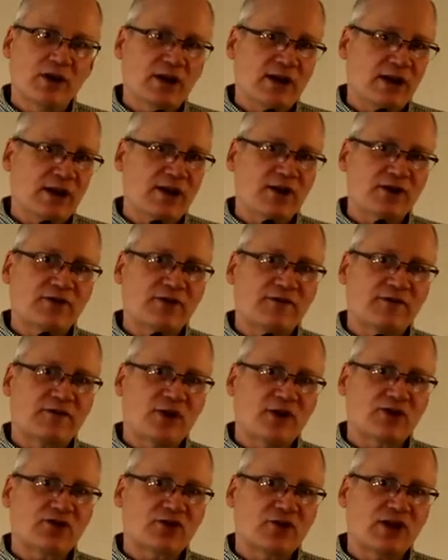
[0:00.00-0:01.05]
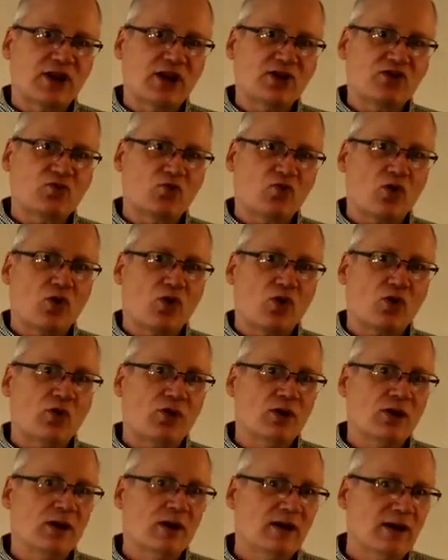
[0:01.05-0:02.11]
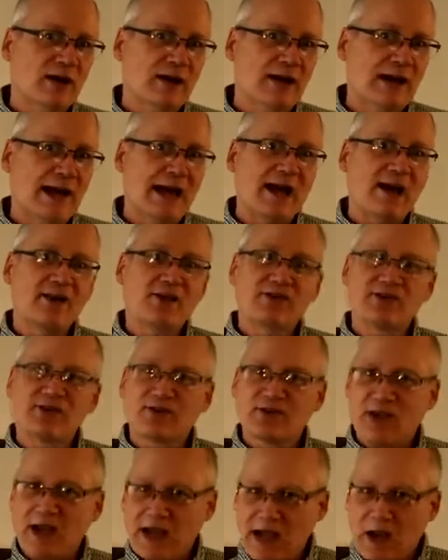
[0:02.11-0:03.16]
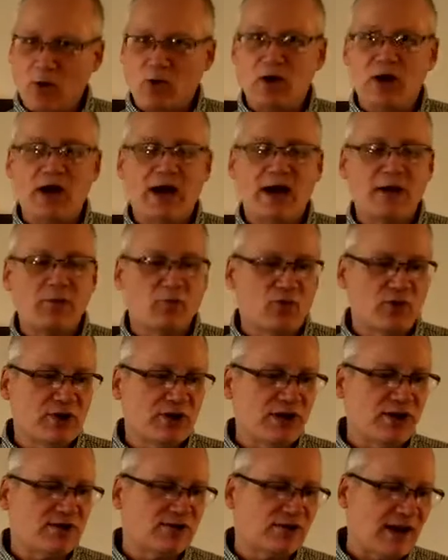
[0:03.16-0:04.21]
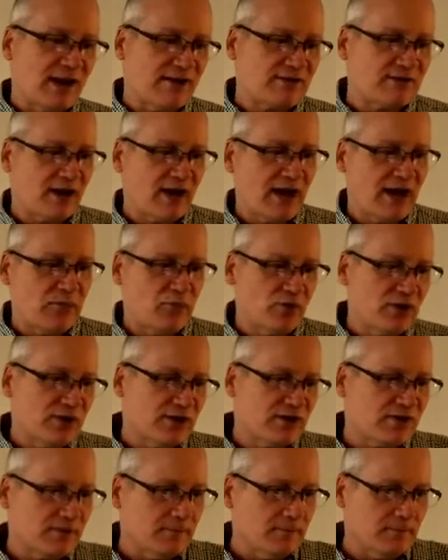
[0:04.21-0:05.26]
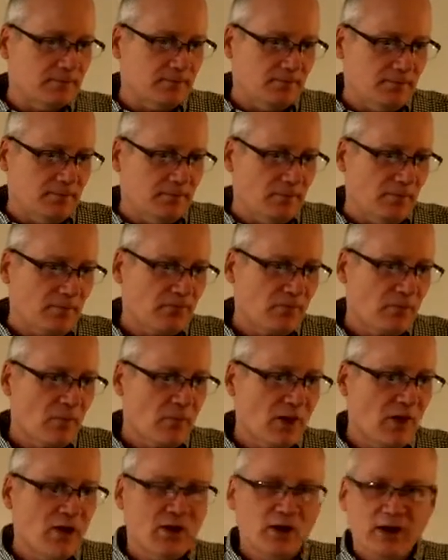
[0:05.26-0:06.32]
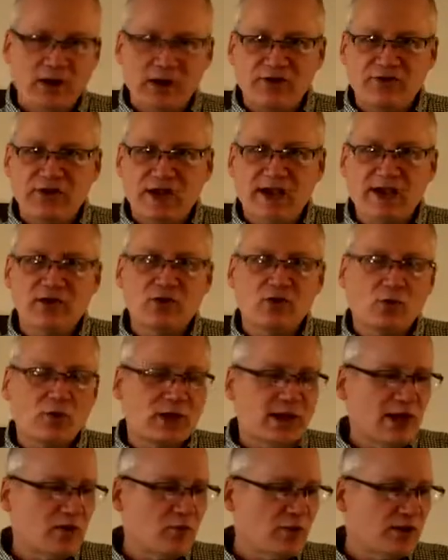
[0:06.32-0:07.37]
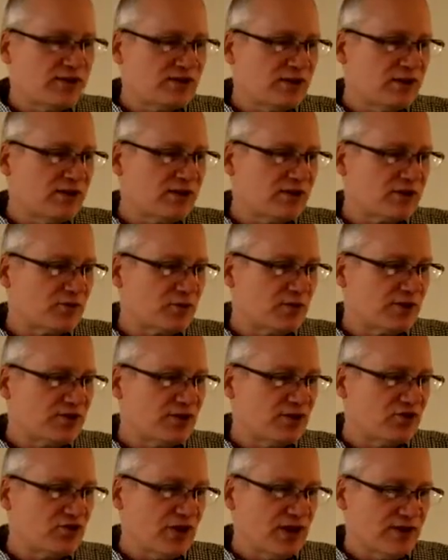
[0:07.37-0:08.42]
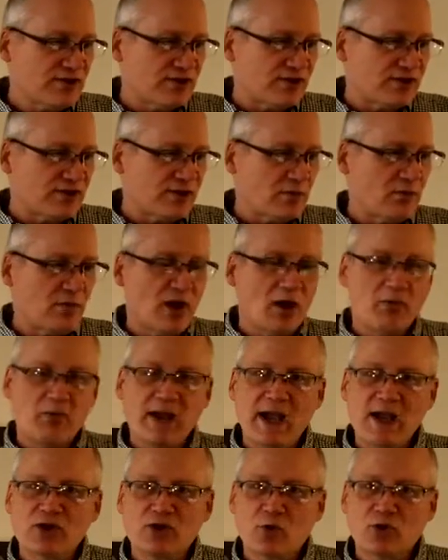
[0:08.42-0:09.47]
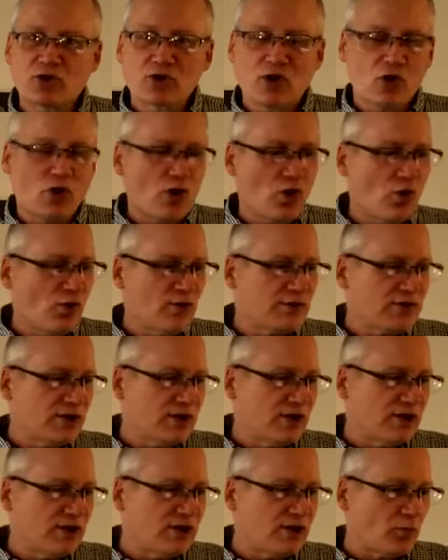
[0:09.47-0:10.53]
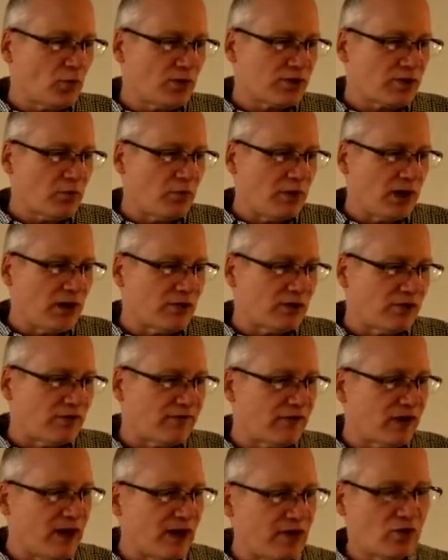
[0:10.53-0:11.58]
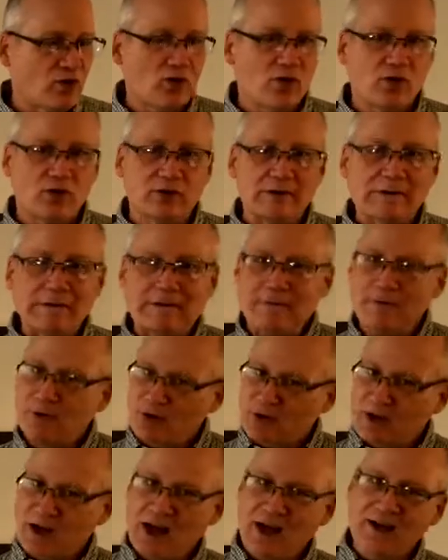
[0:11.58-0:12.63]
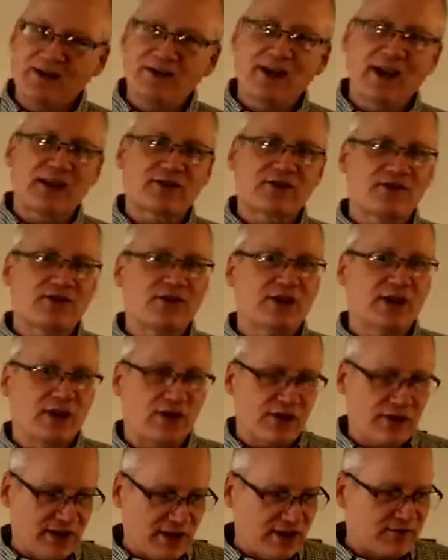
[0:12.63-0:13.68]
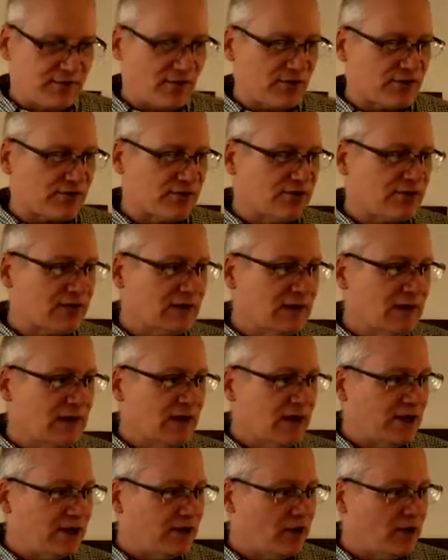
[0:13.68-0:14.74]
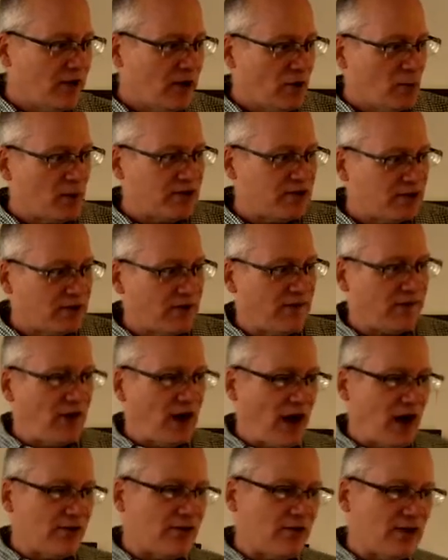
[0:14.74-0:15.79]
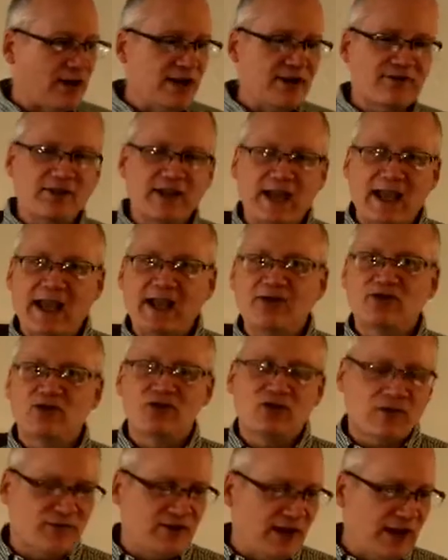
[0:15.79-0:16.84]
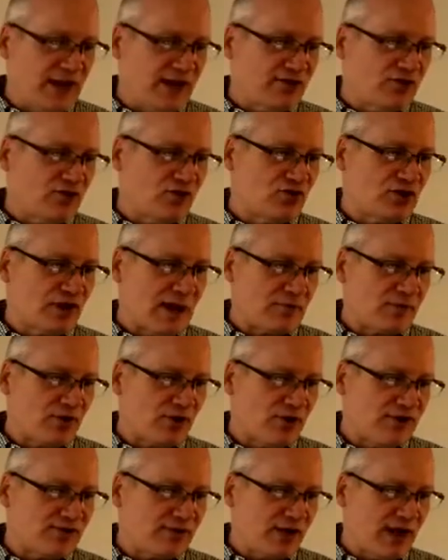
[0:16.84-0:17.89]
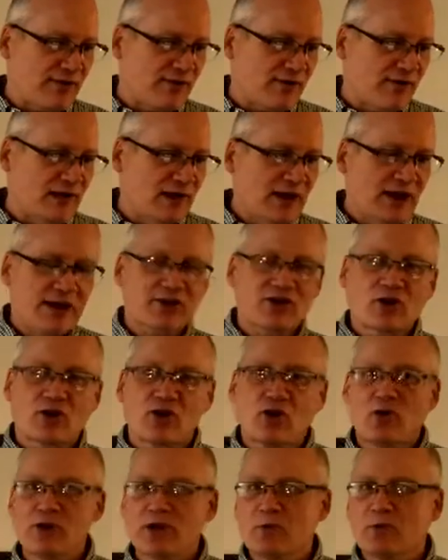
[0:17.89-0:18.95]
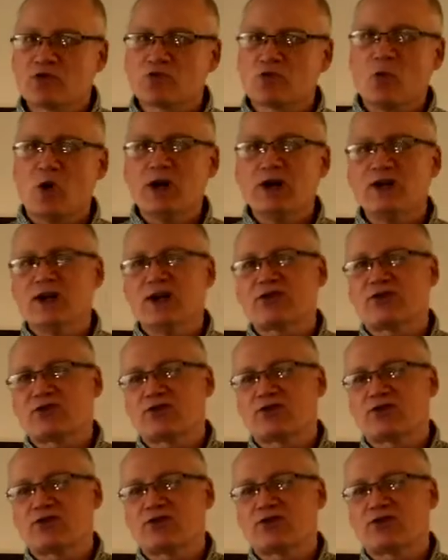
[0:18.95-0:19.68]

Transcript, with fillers: his function, his role as our high priest, as the high priest. in Daniel, again, we see this. We see Jesus, a, a, man who is clothed in linen with a belt of fine gold. There's contexts here in these verses. And the, we see the Father. He is the Ancient of Days in chapter 7. His clothing was white as